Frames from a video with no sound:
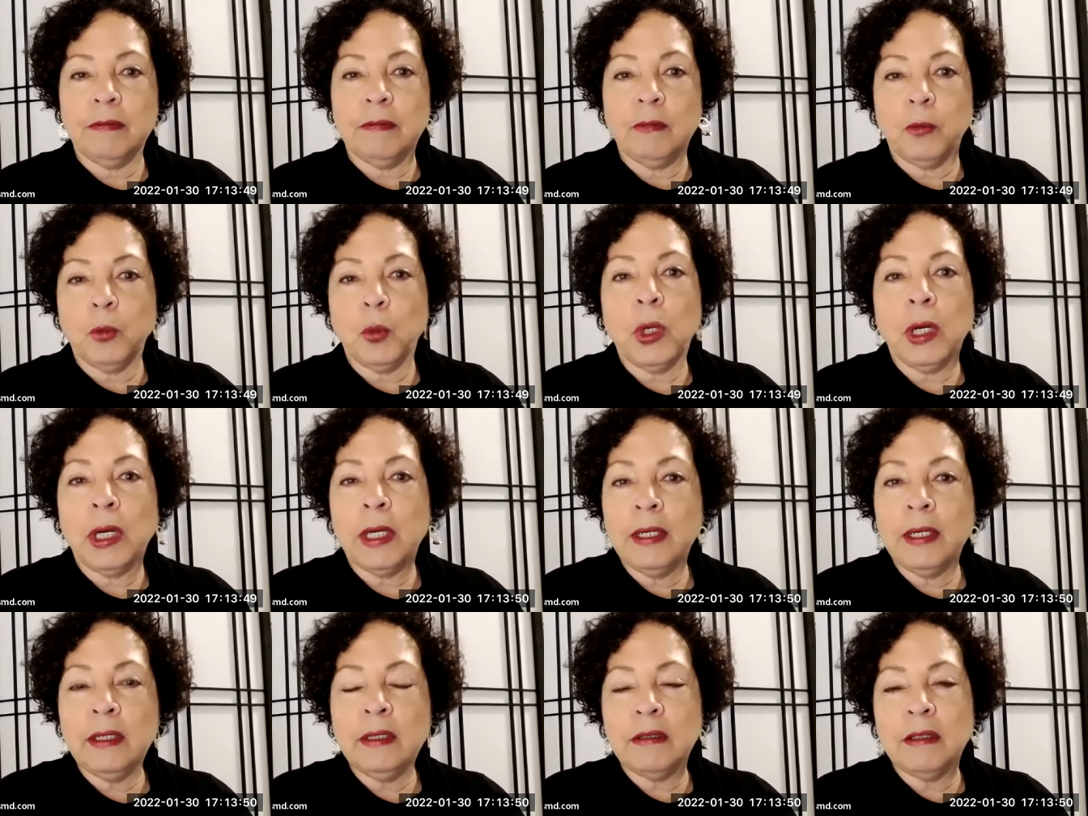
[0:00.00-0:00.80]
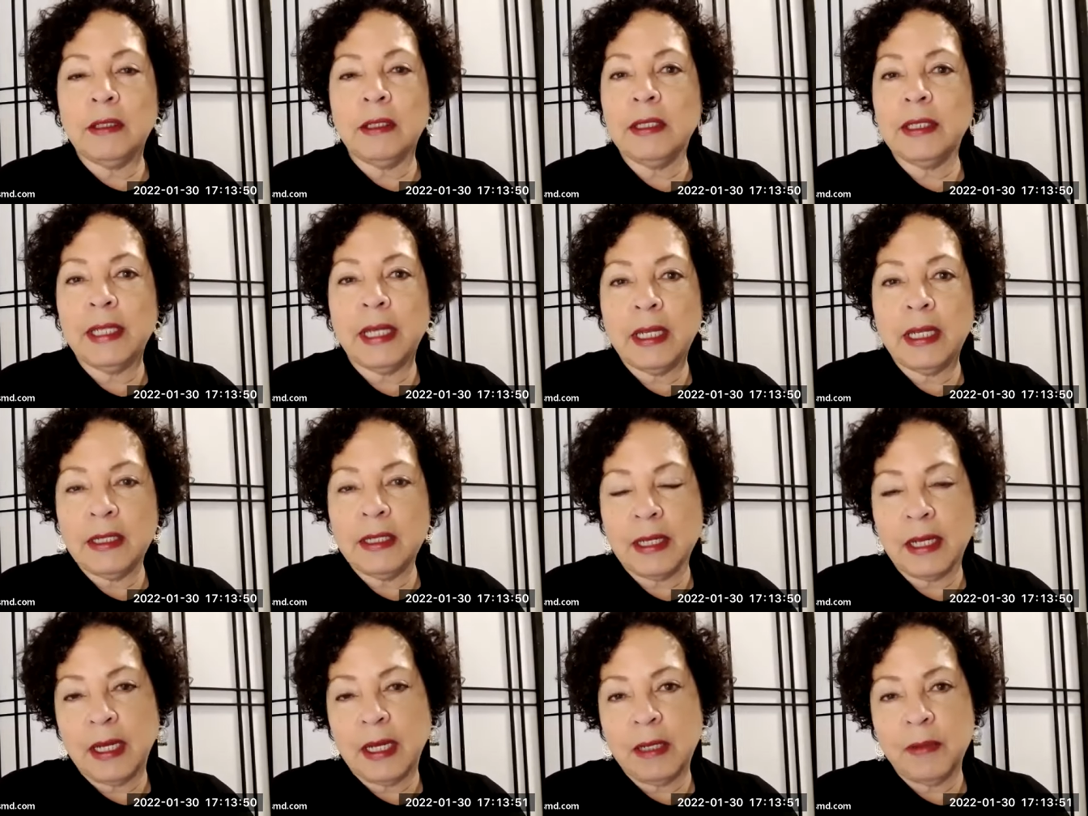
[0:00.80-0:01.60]
1 to 10
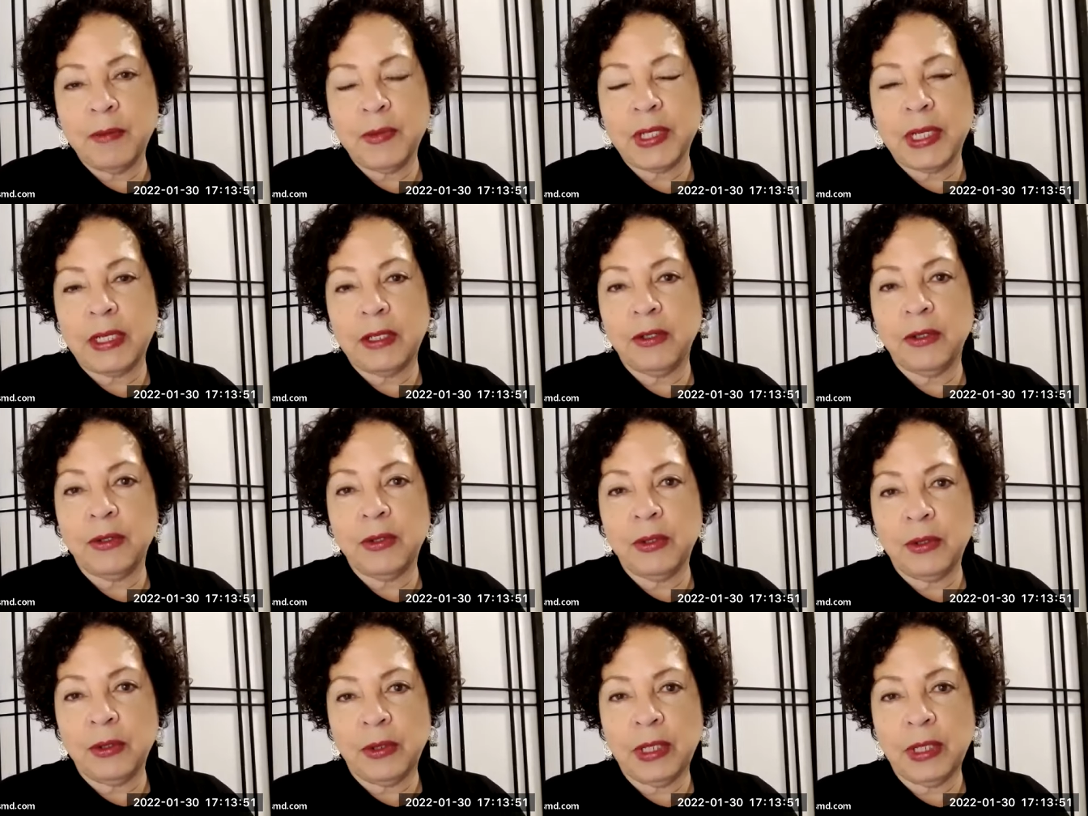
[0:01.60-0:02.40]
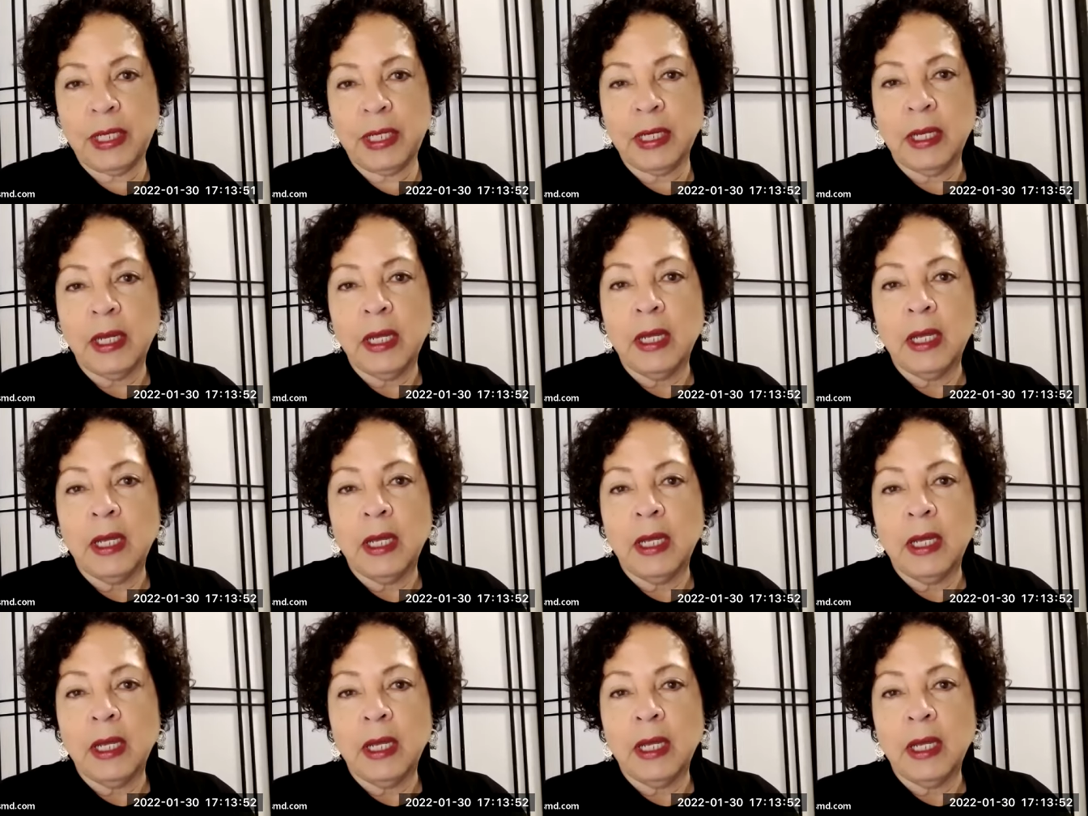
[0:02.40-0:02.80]
times that you do it,